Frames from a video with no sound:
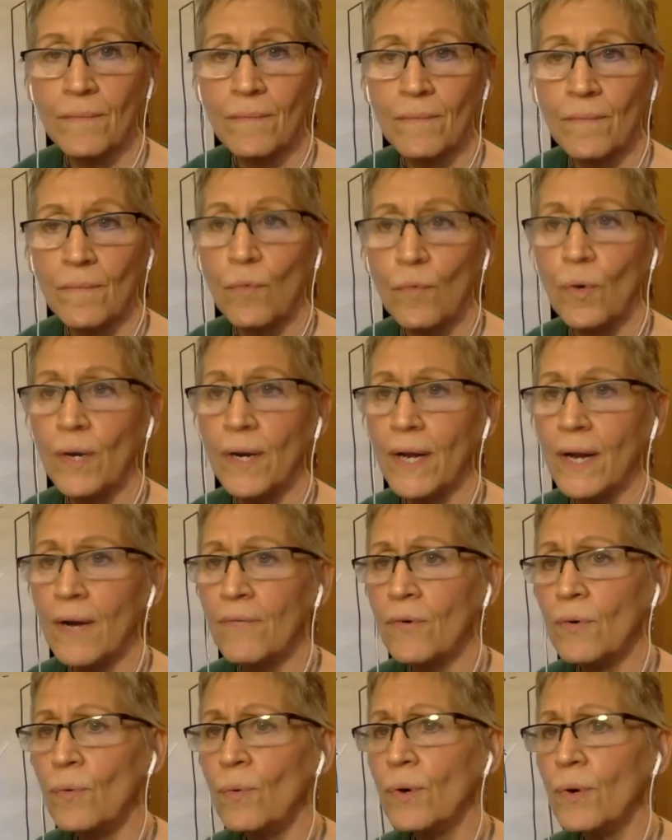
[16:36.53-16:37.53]

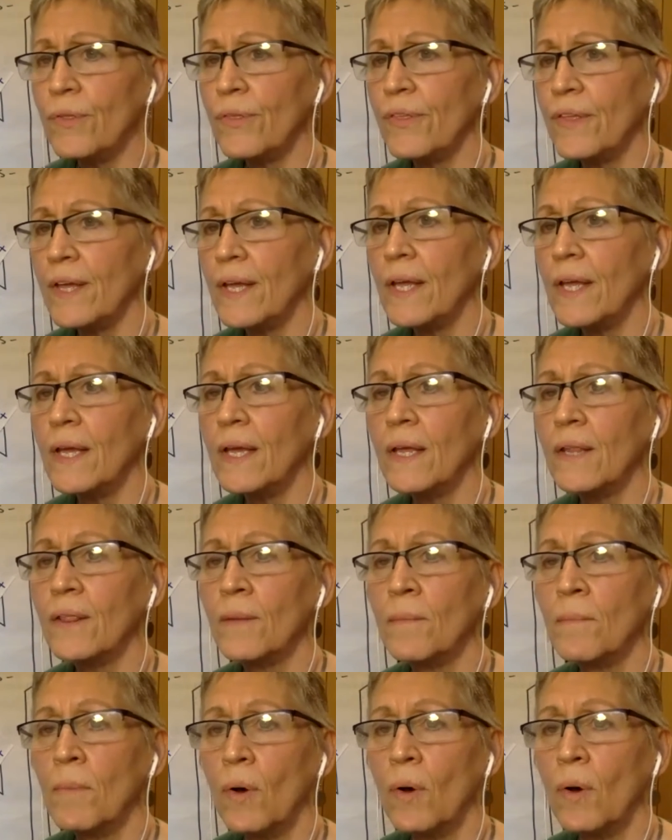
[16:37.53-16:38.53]
Whatever we're thinking in the
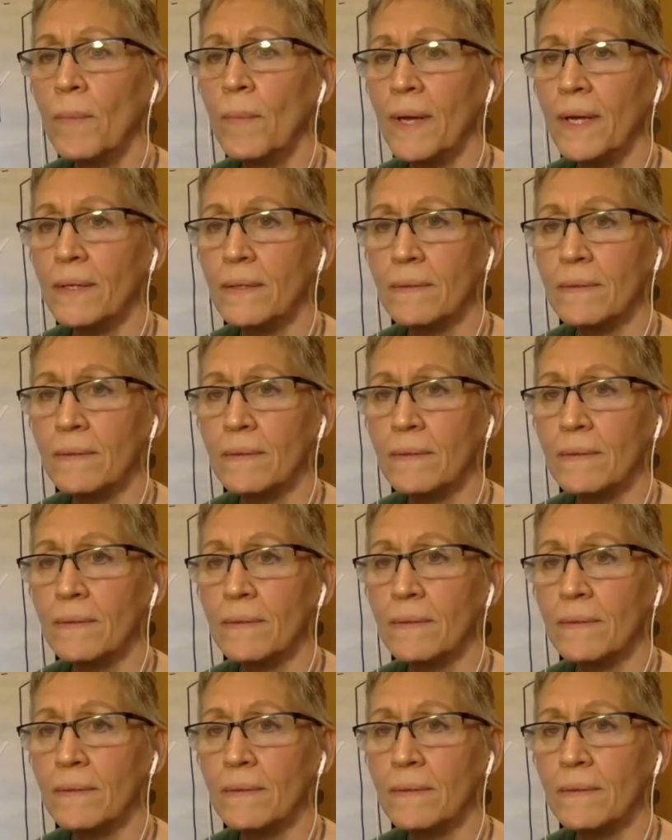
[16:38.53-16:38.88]
moment,